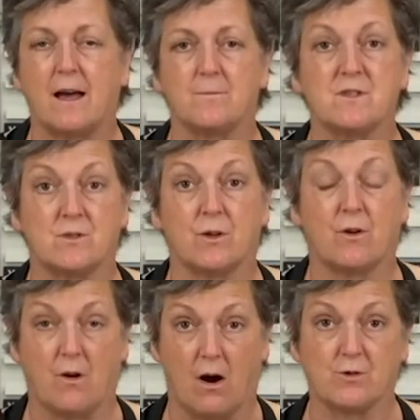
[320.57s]
um,
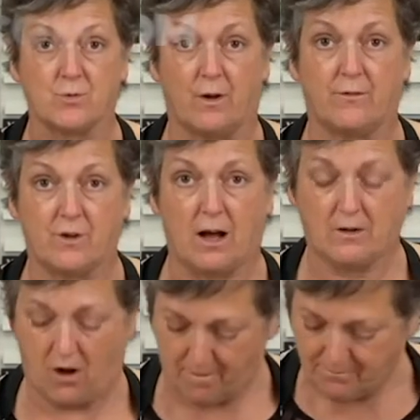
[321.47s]
studio R twelve dot
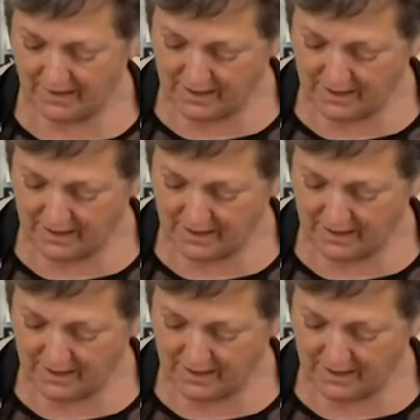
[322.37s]
com,